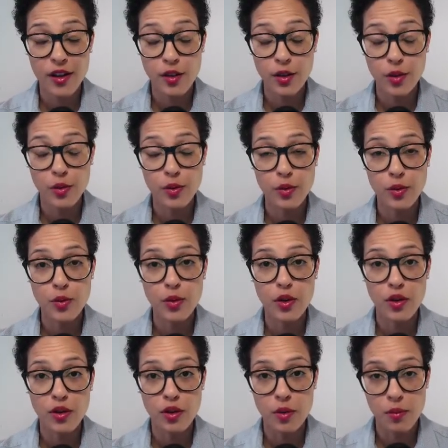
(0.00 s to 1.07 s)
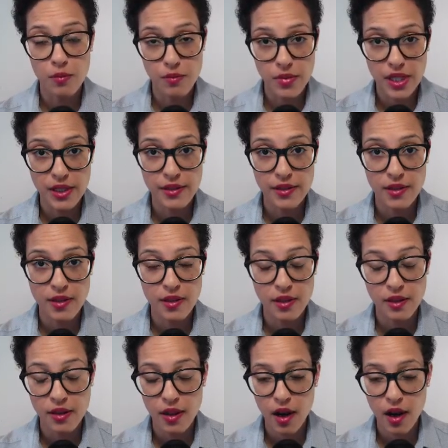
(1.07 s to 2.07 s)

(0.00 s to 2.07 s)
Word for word: a new Google Meet